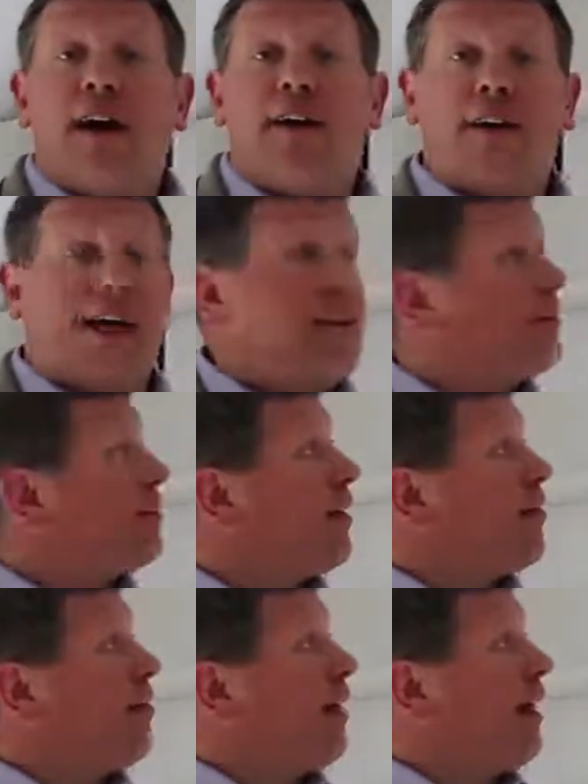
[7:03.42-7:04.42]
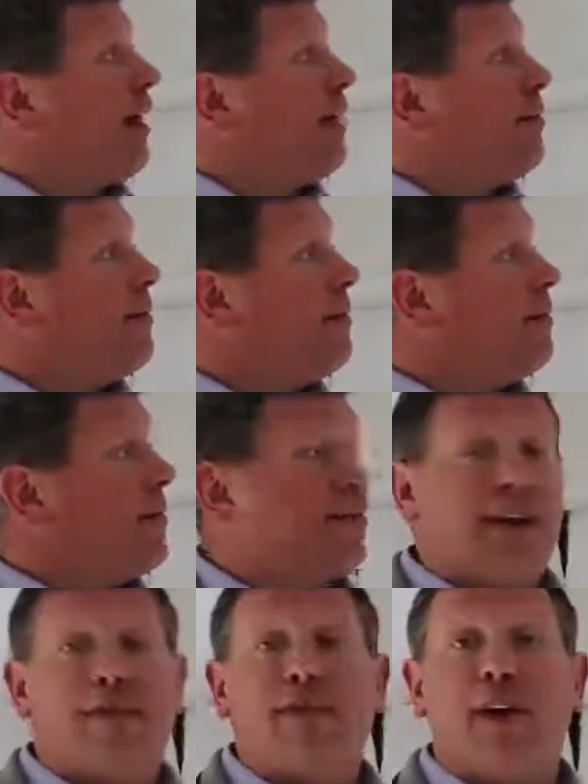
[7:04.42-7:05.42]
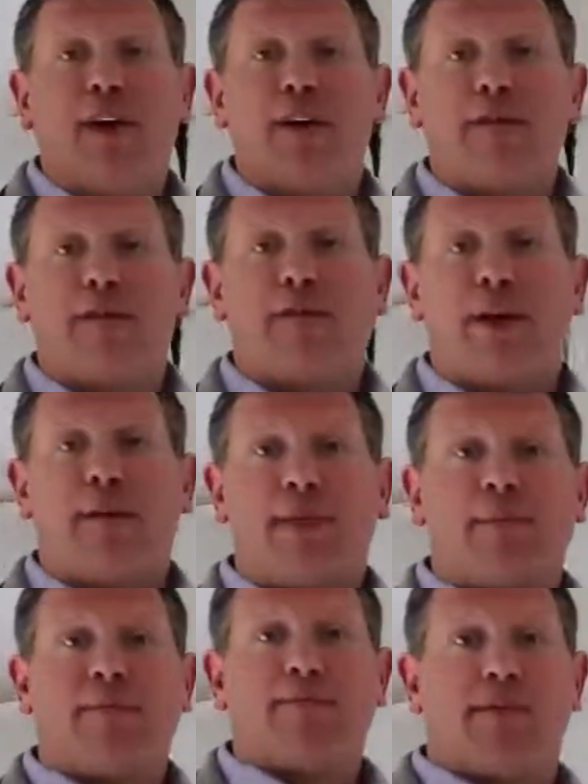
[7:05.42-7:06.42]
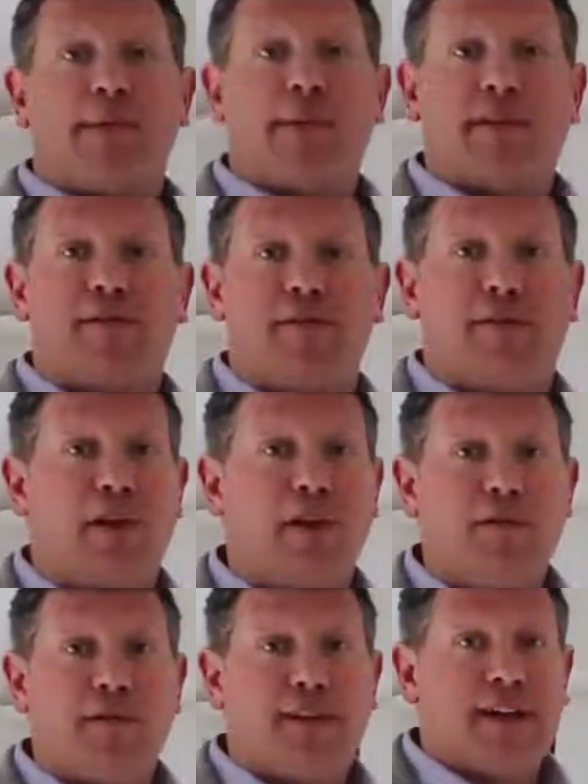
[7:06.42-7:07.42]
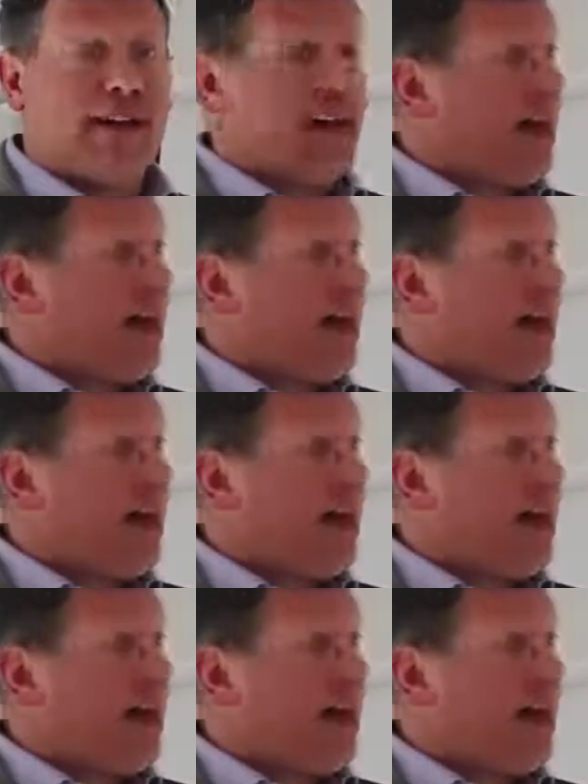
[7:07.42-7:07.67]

Okay, so section F5, fireplaces, chimney breasts and flues.